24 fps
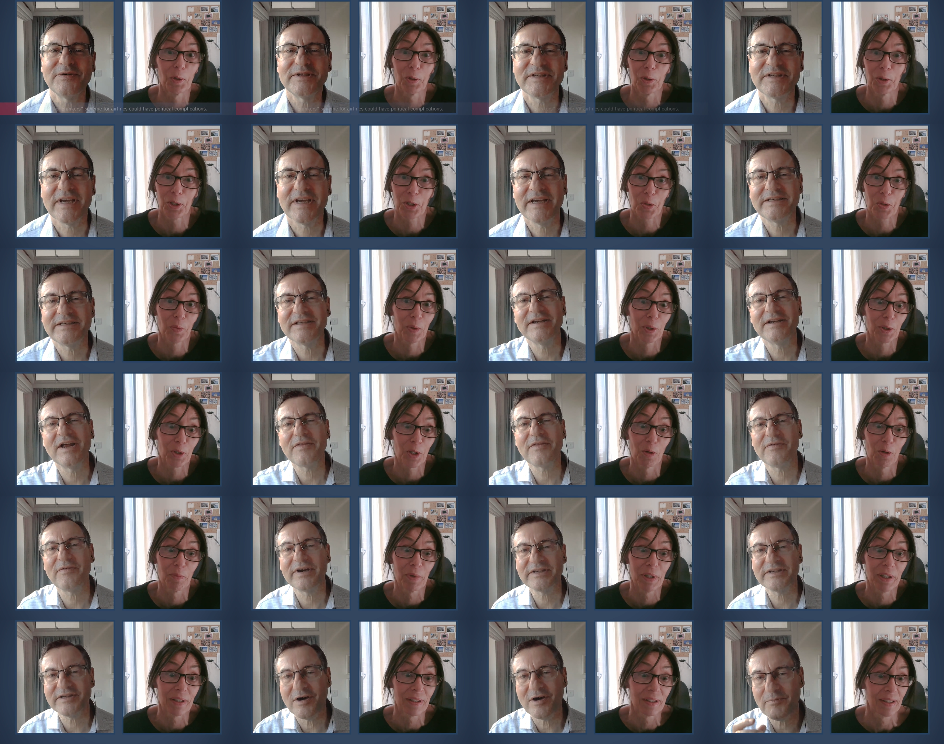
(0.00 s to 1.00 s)
Speaker 1: So it's, it's another
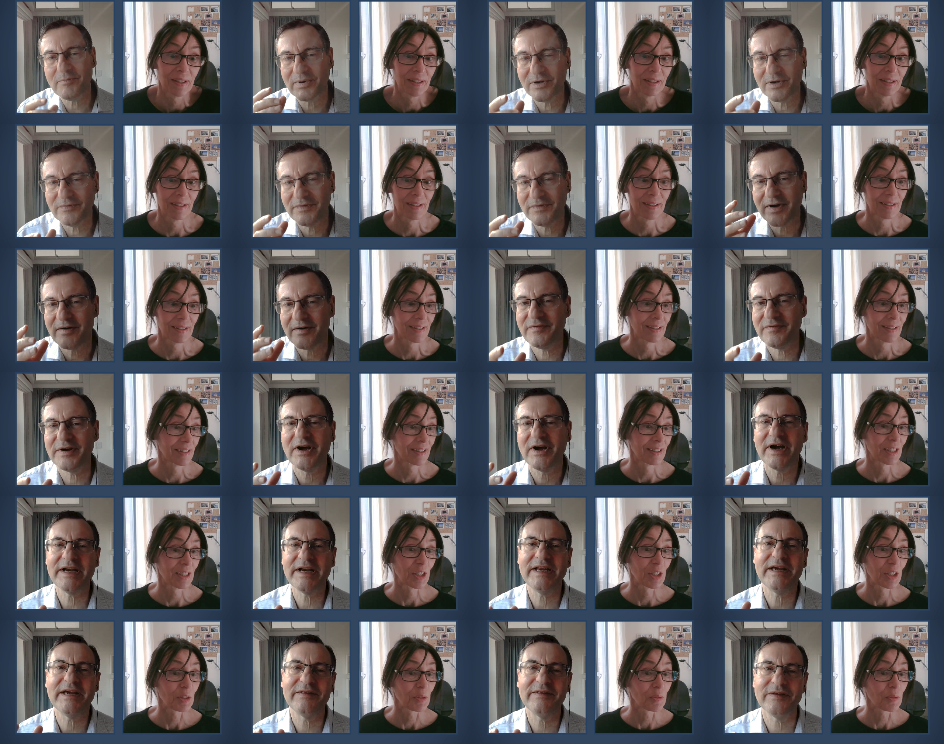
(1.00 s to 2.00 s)
example of, of an
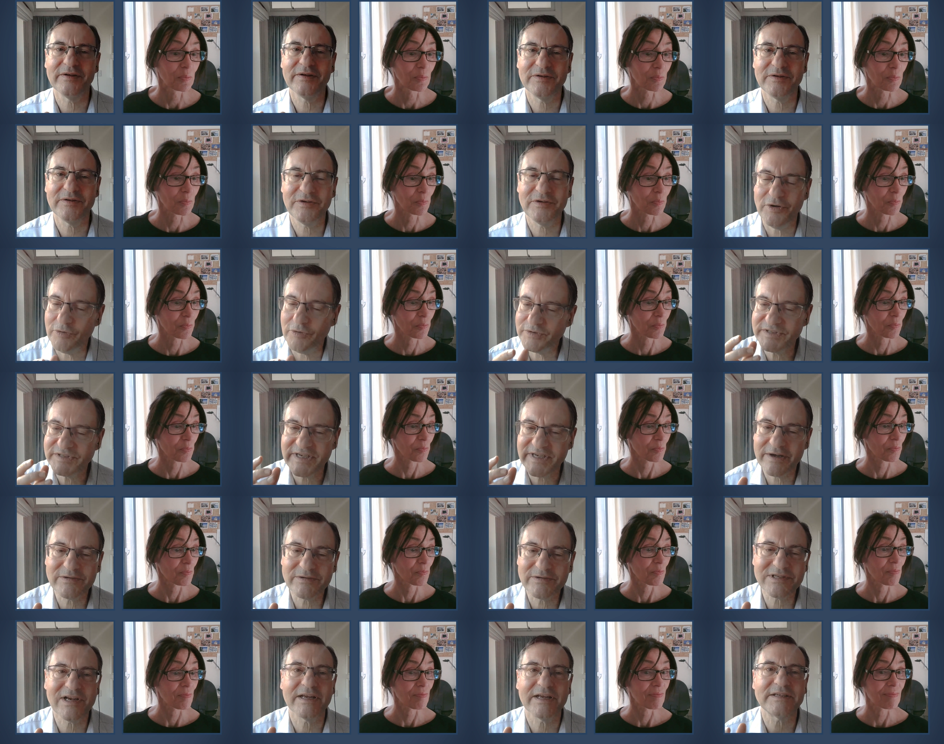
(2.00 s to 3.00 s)
idea that, you know,
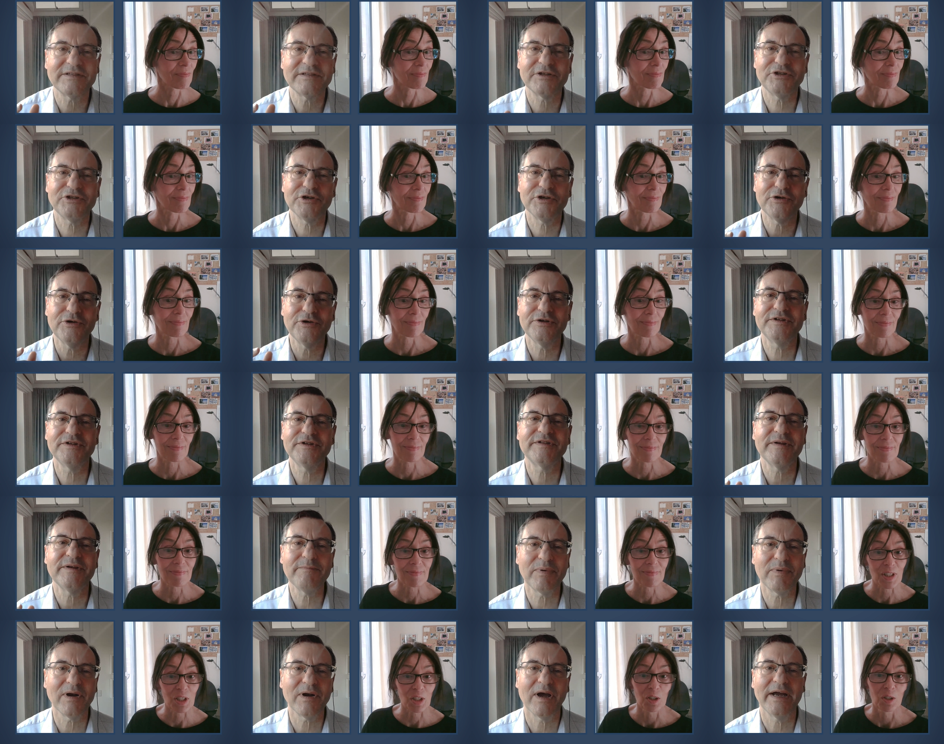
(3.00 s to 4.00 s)
sounds like such a good,
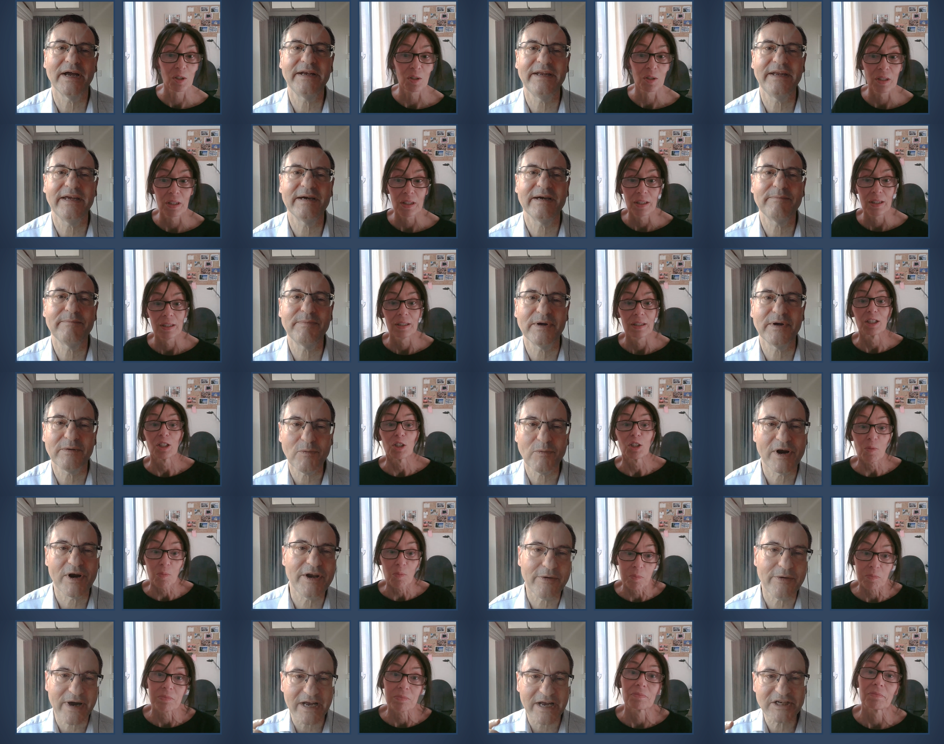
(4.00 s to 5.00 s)
simple idea. But when
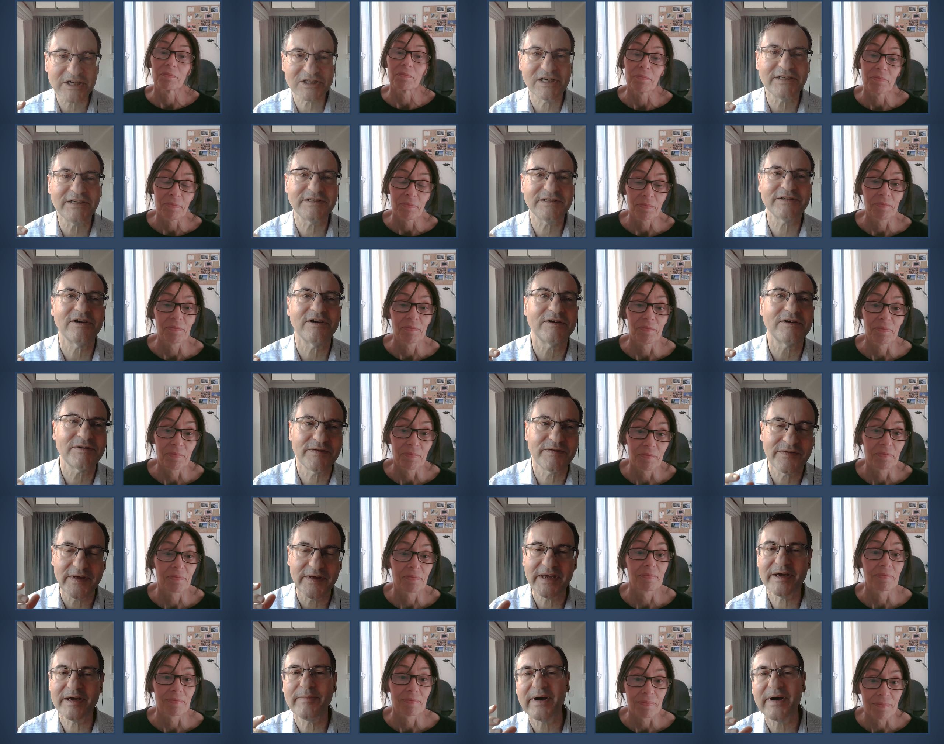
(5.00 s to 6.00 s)
you actually start to
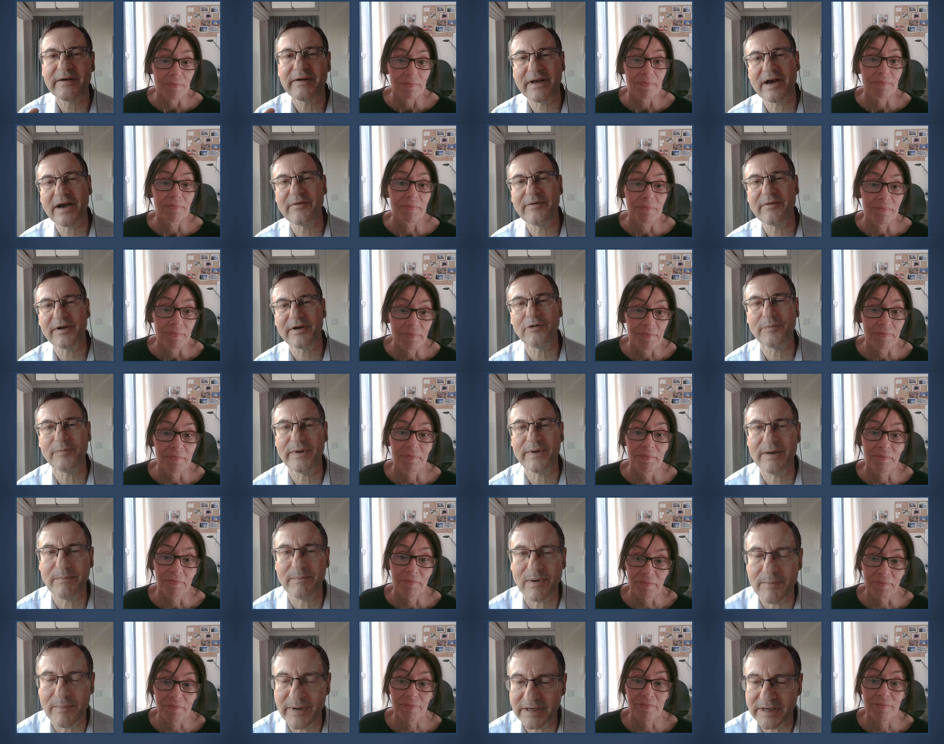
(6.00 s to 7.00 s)
think about how it could be
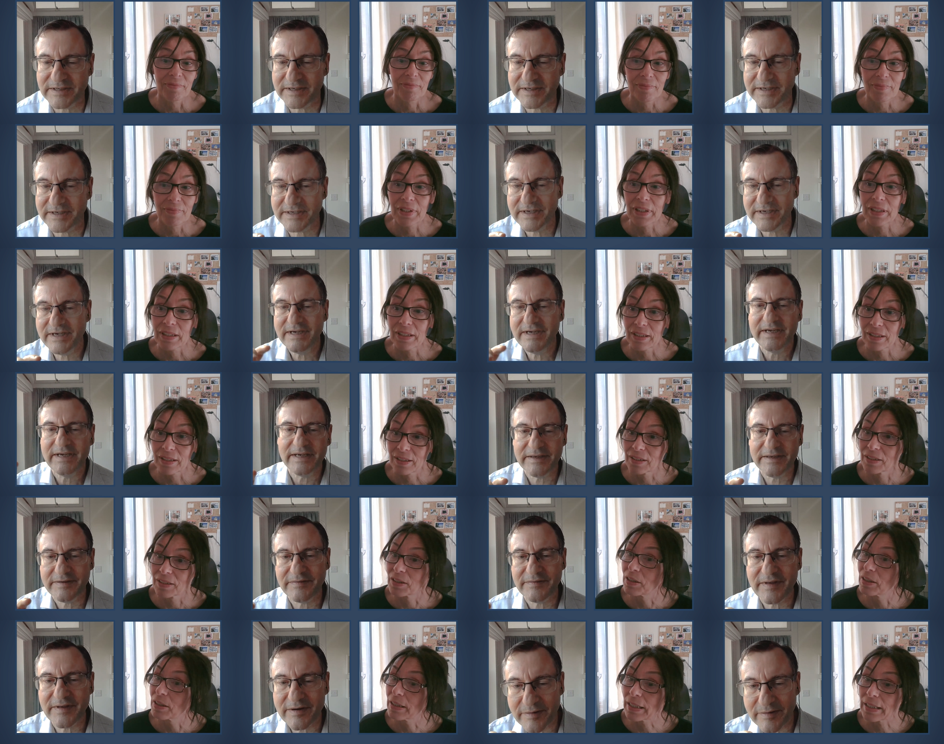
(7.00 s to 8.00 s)
implemented,
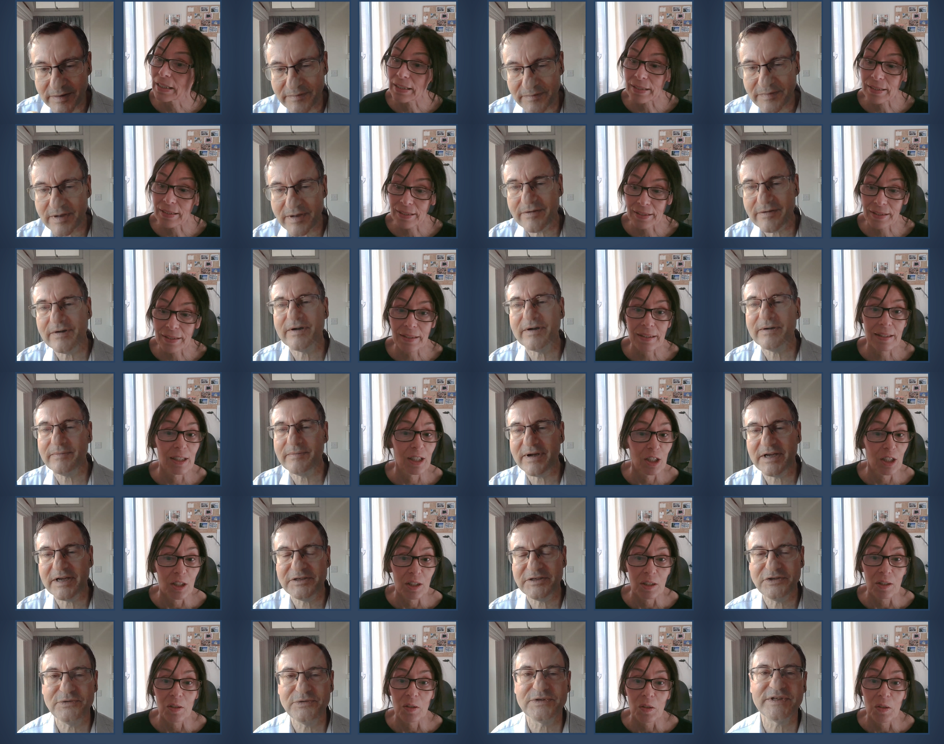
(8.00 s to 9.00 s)
there are, there are
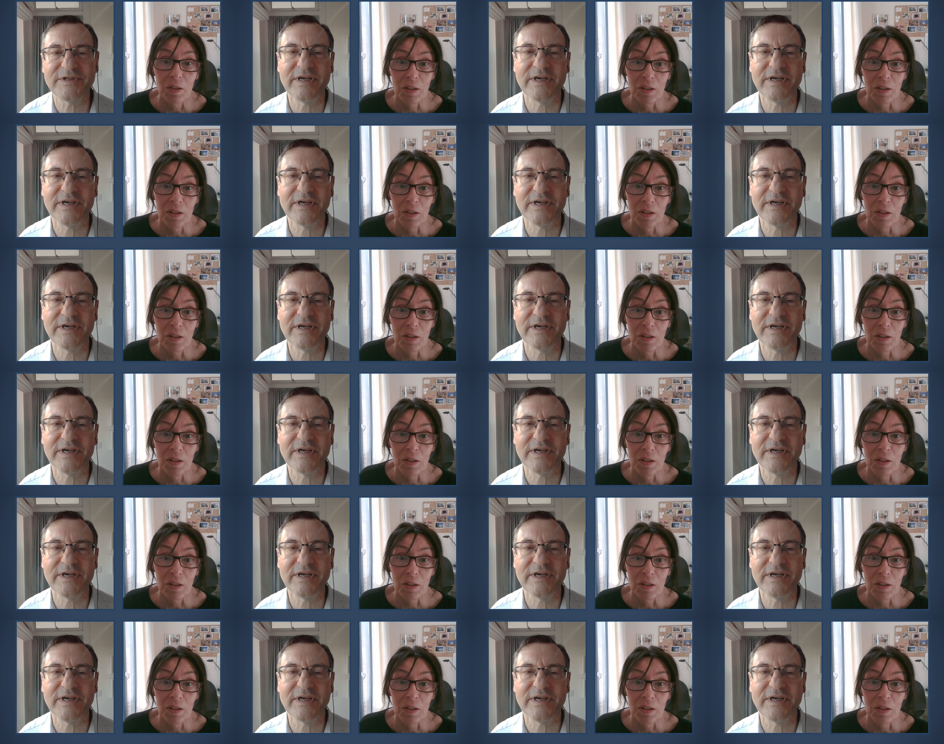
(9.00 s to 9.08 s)
as you